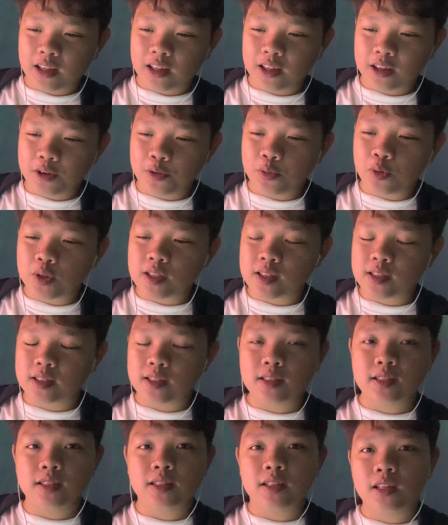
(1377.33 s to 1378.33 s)
it
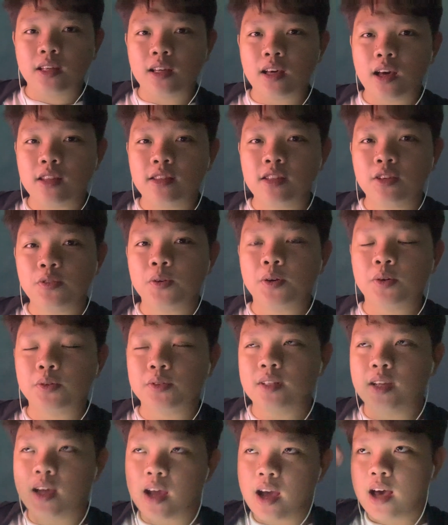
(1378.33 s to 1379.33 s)
was a difficult
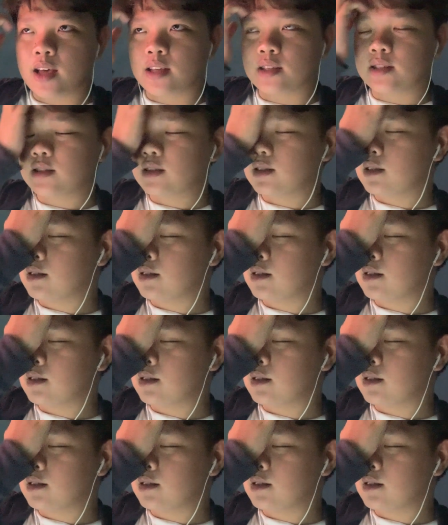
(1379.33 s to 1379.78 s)
task.